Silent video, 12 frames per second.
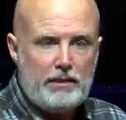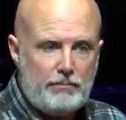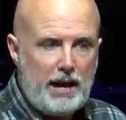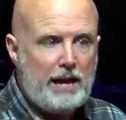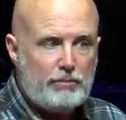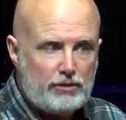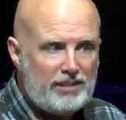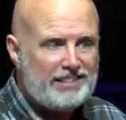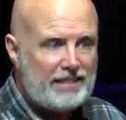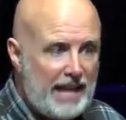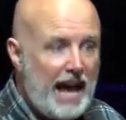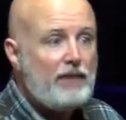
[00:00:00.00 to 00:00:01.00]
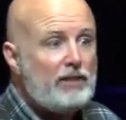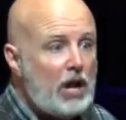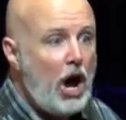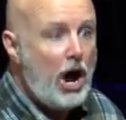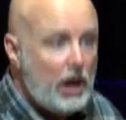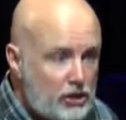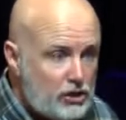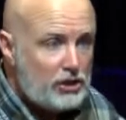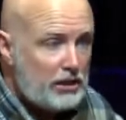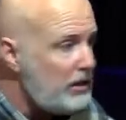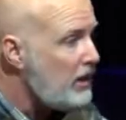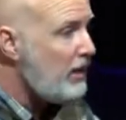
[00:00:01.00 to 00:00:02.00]
The Bible says that I have an
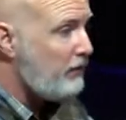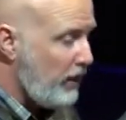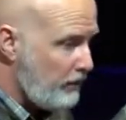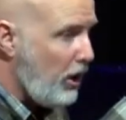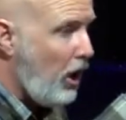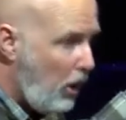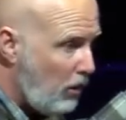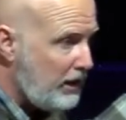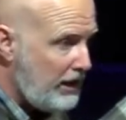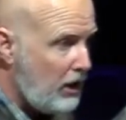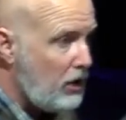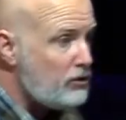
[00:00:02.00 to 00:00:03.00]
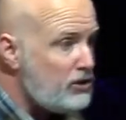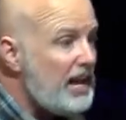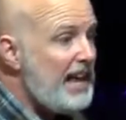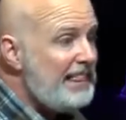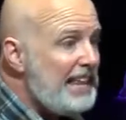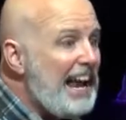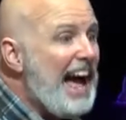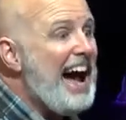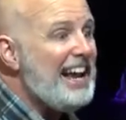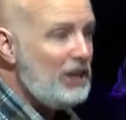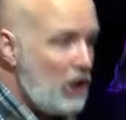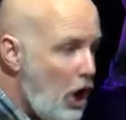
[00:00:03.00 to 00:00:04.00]
unction from the Holy Ghost that
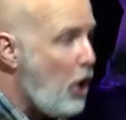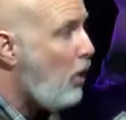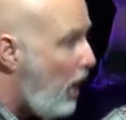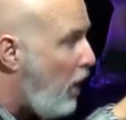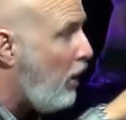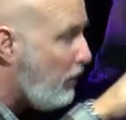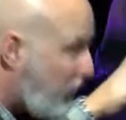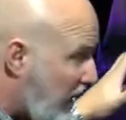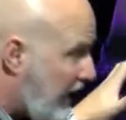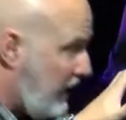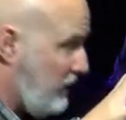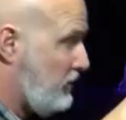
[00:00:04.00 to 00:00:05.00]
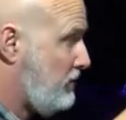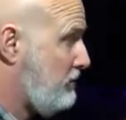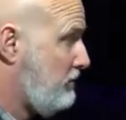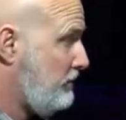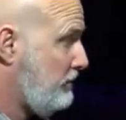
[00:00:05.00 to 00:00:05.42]
I know all things.